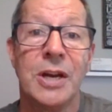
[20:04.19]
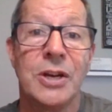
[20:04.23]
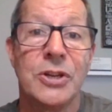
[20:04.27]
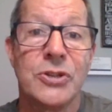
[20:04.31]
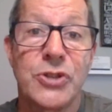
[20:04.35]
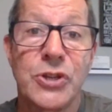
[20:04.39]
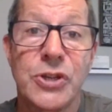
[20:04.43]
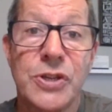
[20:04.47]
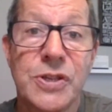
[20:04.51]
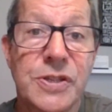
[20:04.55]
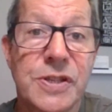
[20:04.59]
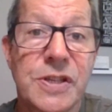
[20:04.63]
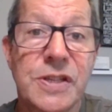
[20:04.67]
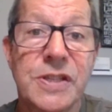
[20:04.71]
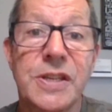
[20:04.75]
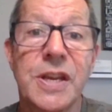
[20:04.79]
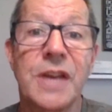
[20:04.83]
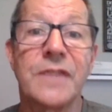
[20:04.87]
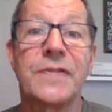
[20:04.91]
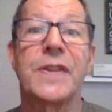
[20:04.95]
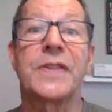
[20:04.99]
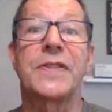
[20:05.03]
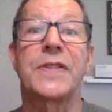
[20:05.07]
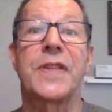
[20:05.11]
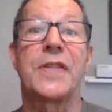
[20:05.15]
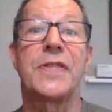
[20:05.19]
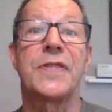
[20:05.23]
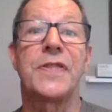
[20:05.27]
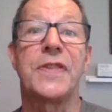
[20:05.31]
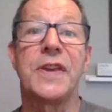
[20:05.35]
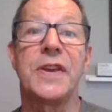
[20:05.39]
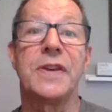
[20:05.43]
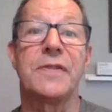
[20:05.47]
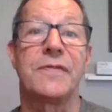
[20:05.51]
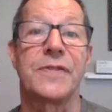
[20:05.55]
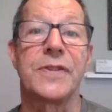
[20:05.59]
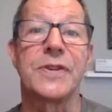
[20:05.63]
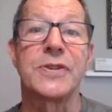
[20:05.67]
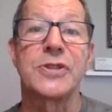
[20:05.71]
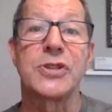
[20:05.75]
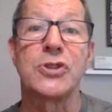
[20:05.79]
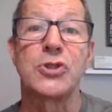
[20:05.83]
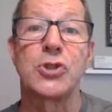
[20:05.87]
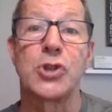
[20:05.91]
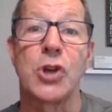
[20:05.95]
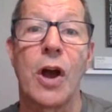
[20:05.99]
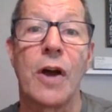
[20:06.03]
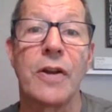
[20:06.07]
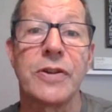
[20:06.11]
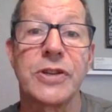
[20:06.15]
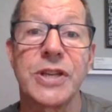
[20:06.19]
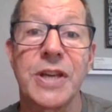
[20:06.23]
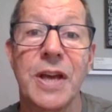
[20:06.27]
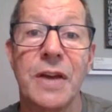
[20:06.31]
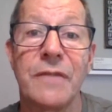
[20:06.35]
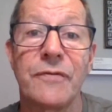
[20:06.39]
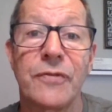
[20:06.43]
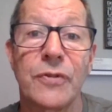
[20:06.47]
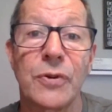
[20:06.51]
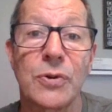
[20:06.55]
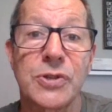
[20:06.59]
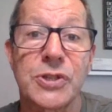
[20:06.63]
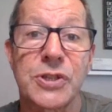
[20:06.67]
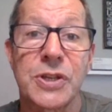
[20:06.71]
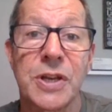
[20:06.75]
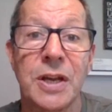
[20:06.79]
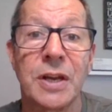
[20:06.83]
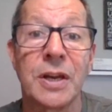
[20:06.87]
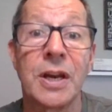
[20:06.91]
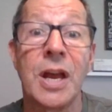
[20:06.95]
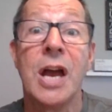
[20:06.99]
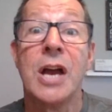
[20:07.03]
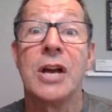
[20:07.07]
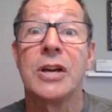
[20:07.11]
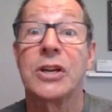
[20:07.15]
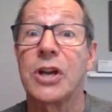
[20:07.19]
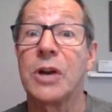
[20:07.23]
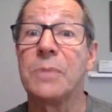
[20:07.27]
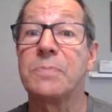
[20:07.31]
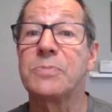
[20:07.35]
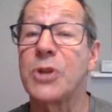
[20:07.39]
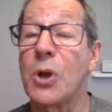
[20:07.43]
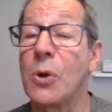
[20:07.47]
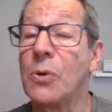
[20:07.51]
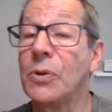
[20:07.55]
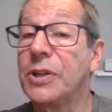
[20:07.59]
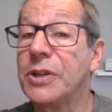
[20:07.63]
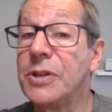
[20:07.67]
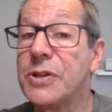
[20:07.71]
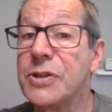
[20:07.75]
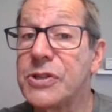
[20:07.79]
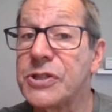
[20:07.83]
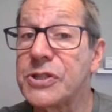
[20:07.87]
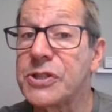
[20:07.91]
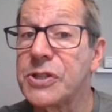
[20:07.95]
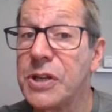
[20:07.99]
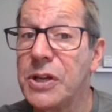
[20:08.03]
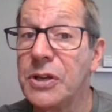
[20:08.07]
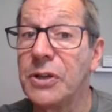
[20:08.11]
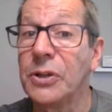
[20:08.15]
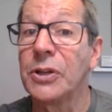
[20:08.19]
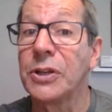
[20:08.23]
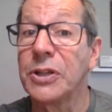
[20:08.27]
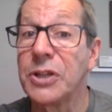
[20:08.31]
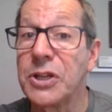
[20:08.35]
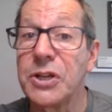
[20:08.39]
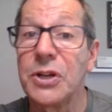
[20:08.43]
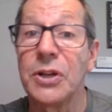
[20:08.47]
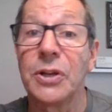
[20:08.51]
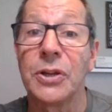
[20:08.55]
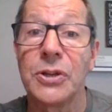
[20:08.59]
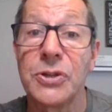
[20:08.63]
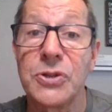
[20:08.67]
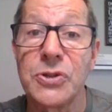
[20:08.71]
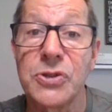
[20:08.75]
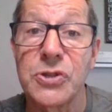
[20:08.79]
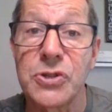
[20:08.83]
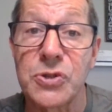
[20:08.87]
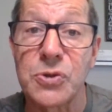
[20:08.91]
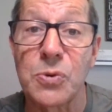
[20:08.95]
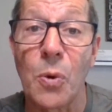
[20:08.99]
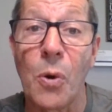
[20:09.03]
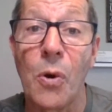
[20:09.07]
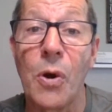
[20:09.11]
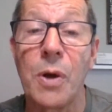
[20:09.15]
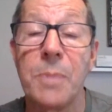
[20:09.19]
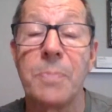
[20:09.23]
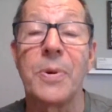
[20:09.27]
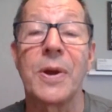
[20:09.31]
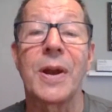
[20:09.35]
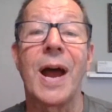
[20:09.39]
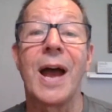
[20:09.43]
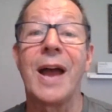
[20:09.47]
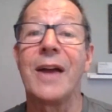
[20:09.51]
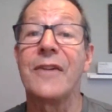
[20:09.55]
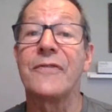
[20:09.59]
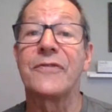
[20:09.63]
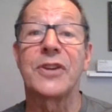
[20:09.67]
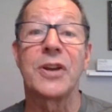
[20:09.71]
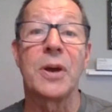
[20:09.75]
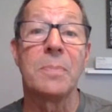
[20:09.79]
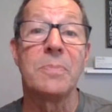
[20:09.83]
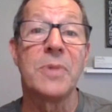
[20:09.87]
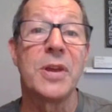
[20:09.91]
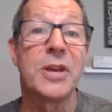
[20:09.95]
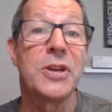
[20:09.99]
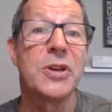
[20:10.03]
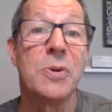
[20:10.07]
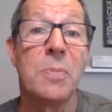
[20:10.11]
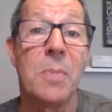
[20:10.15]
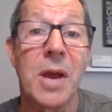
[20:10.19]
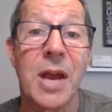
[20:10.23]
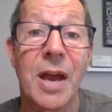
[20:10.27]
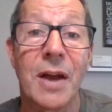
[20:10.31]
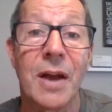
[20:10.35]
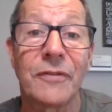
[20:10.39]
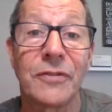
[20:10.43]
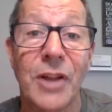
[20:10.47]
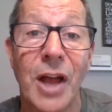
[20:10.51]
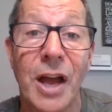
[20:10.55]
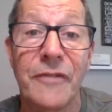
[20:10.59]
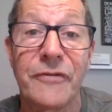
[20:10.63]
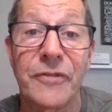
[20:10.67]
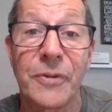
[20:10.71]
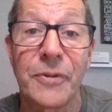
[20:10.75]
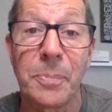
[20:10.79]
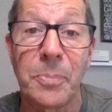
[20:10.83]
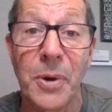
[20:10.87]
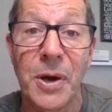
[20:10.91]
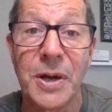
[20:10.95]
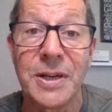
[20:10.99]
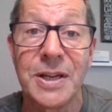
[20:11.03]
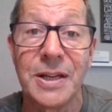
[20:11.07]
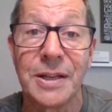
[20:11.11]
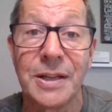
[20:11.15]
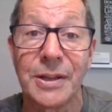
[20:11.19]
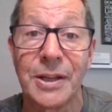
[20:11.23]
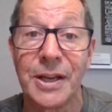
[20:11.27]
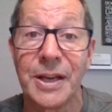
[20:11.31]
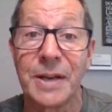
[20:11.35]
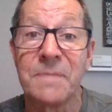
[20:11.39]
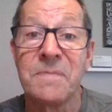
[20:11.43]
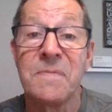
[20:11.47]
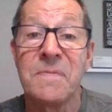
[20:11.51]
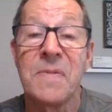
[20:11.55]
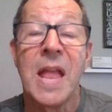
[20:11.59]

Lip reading: Jesus said that the thief, this is John 10, verse 10, comes only to steal and kill and destroy, but I have come that you may have life abundantly.